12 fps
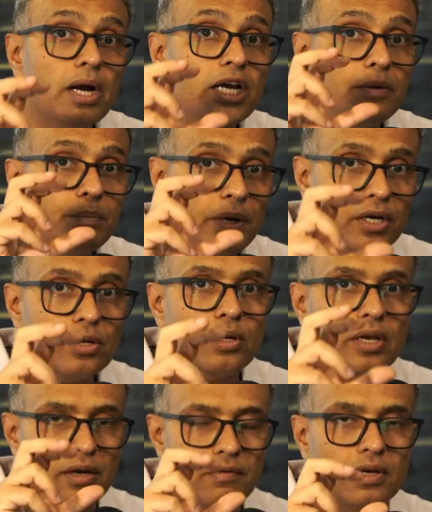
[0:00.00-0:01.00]
at a
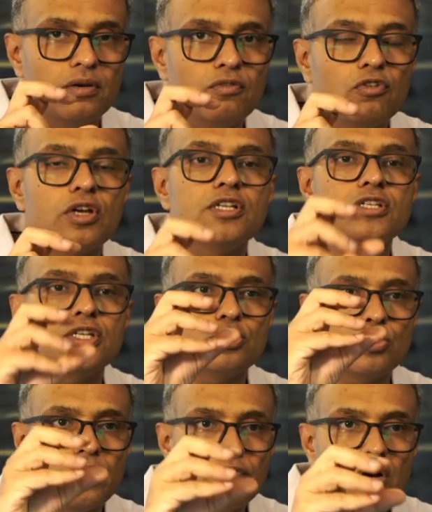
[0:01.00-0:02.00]
particular level, for instance,
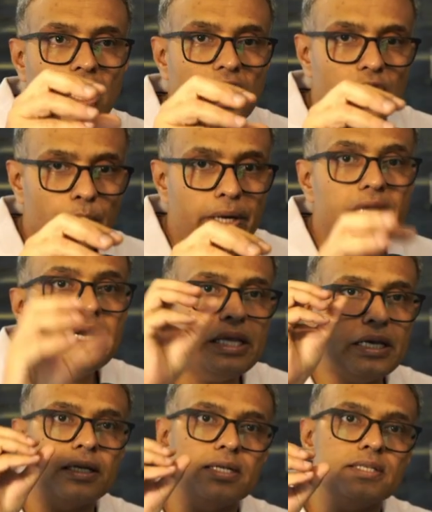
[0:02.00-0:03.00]
you have R20
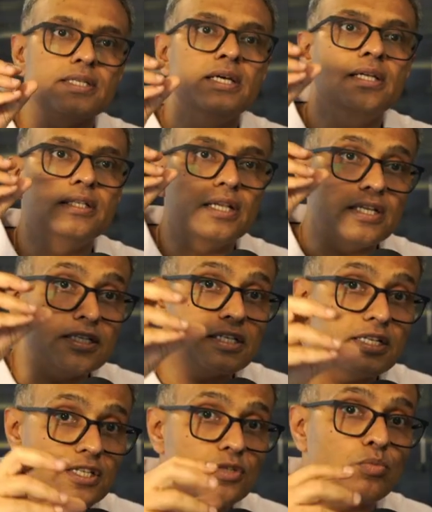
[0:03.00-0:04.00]
increase, the
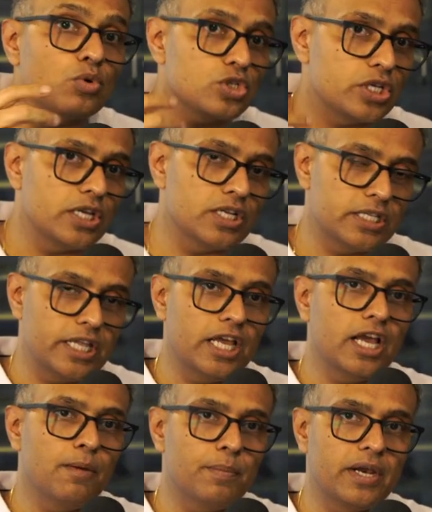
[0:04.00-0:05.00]
resistance is mostly at the
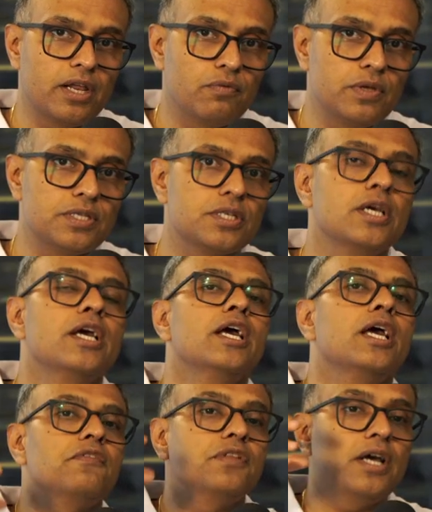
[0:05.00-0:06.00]
upper airways.
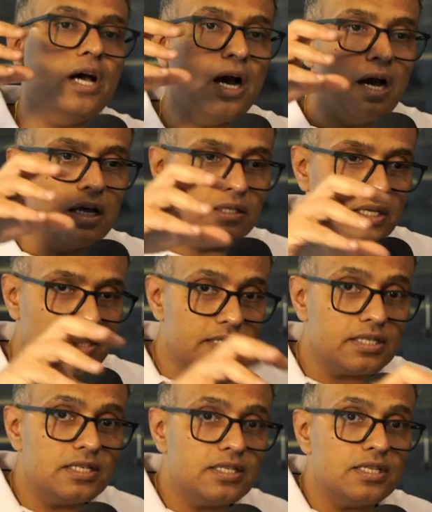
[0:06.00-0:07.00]
If the
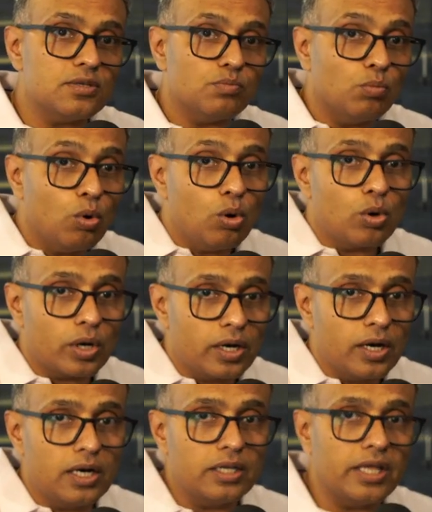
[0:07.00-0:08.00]
resistance is more
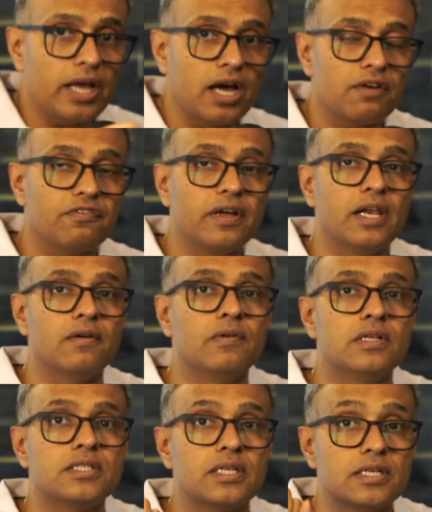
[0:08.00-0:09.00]
at the R5
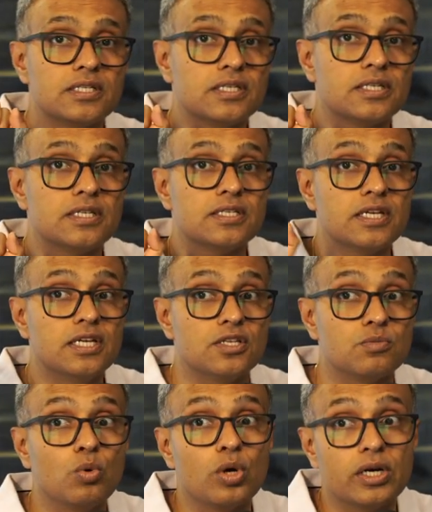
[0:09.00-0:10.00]
levels, the resistance is
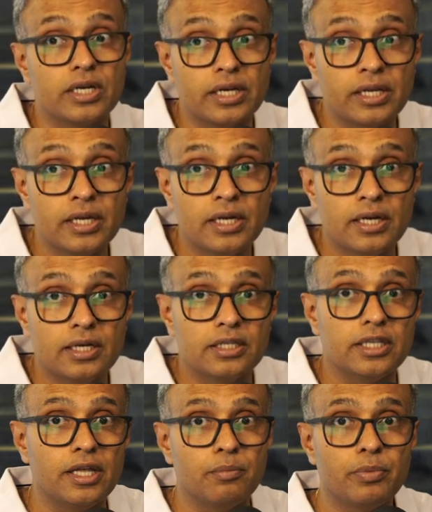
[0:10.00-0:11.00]
more at
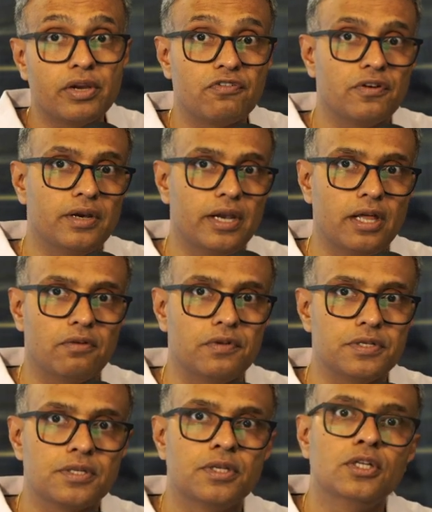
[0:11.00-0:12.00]
the peripheral
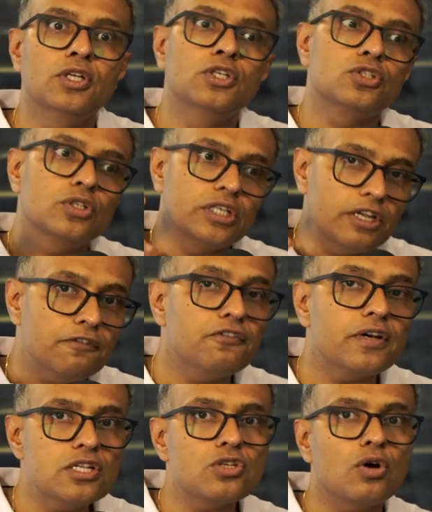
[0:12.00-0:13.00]
airways. So
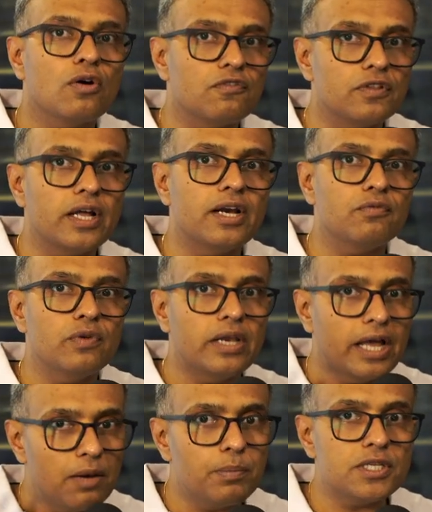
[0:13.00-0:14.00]
difference of that will
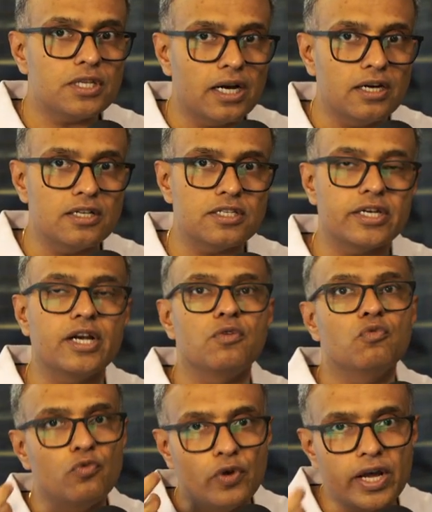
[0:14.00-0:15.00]
help us understand
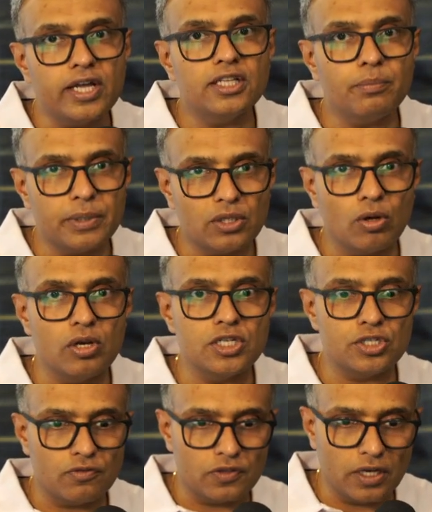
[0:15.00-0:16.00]
where the
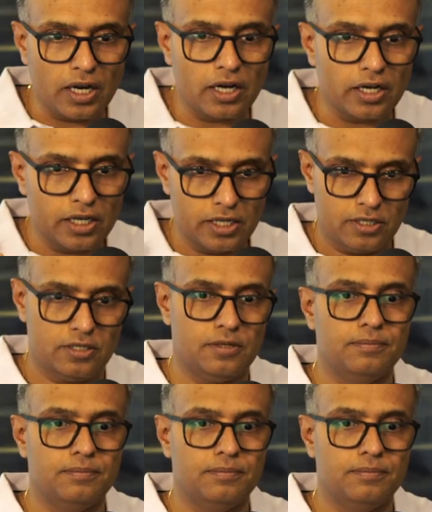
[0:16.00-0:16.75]
pathology of the lung is.